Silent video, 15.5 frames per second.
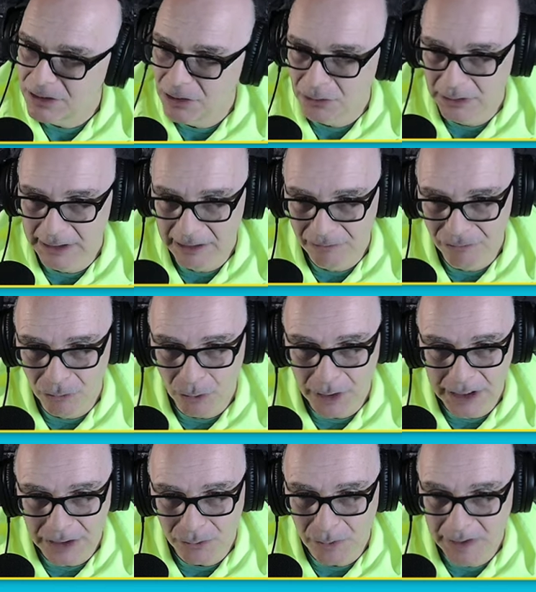totaling
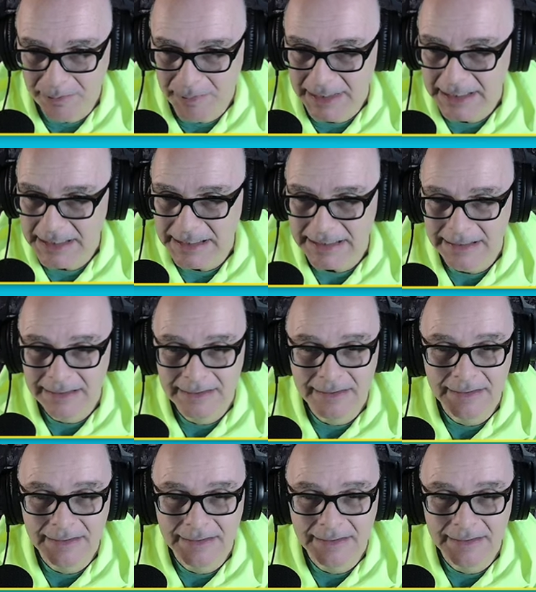43 minutes.